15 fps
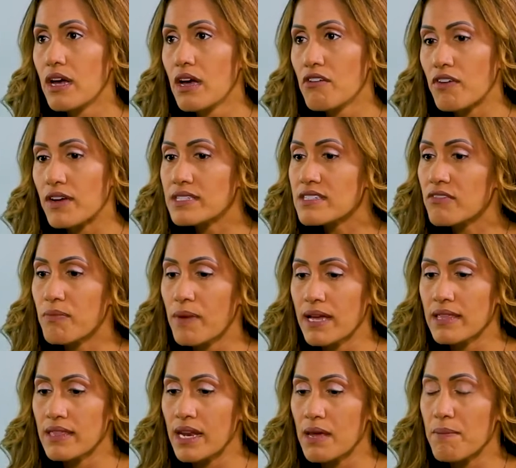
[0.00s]
Friends of mine
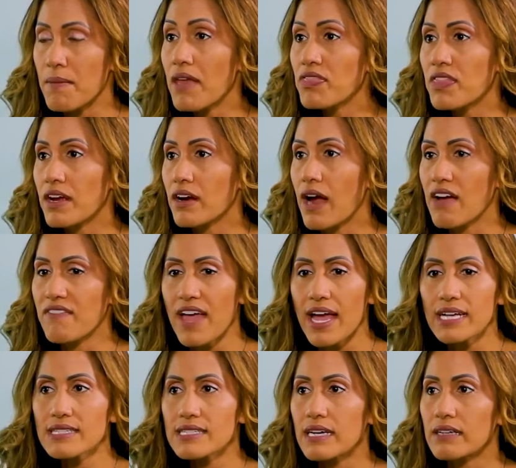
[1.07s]
that I met there have
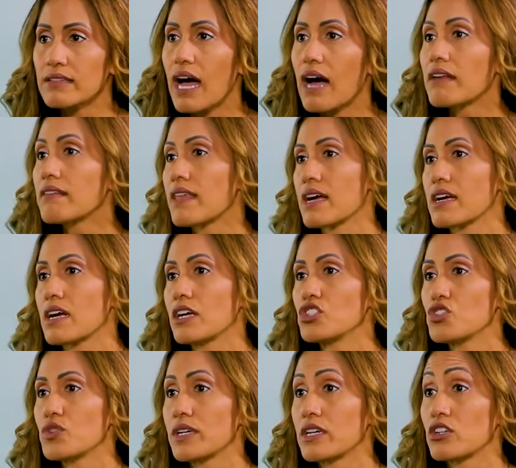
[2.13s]
exiled out of that
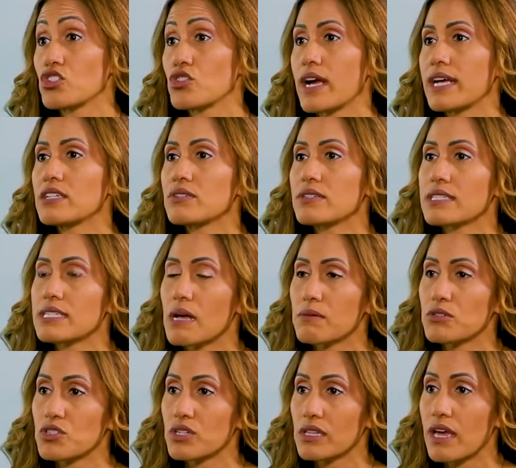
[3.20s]
country and are trying to
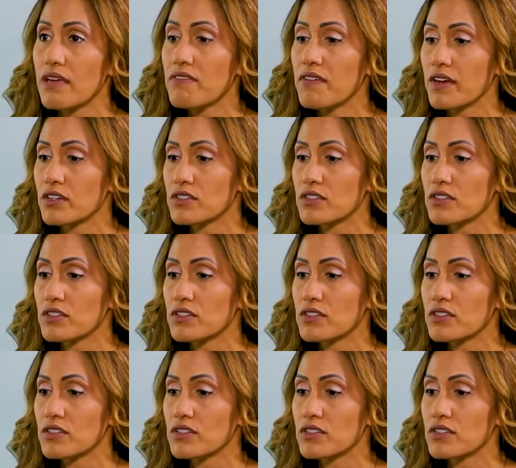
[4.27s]
establish a life here.